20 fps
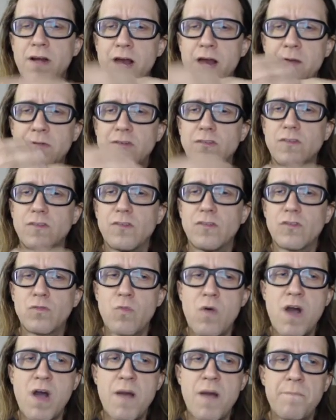how much the
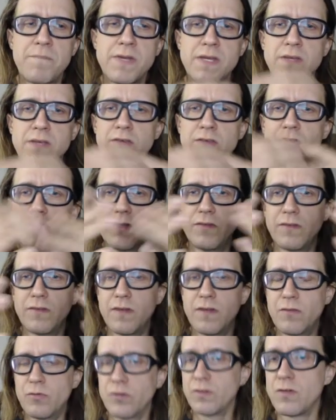swap is
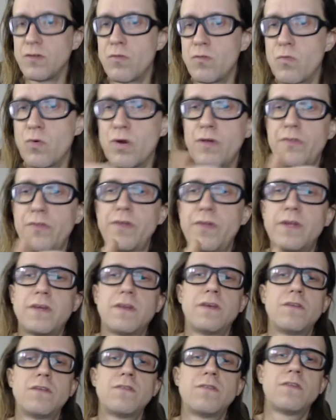it really worth it to
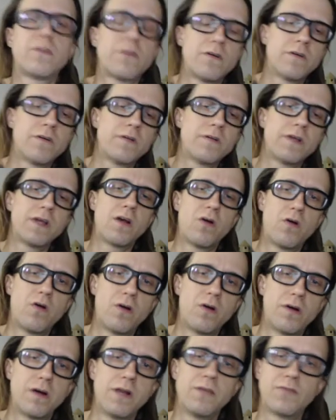do the Tony,
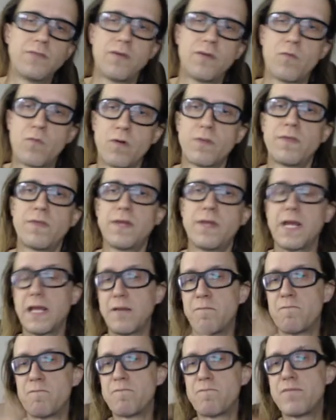or is it worth it at a
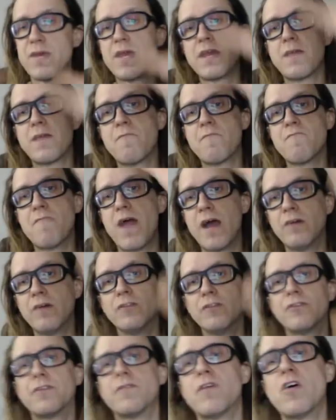big
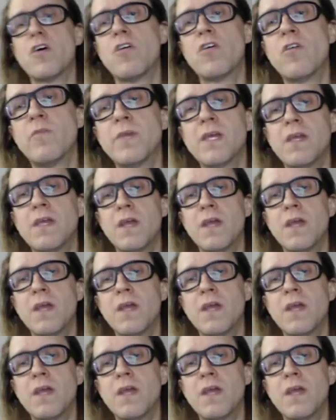amounts of OMI?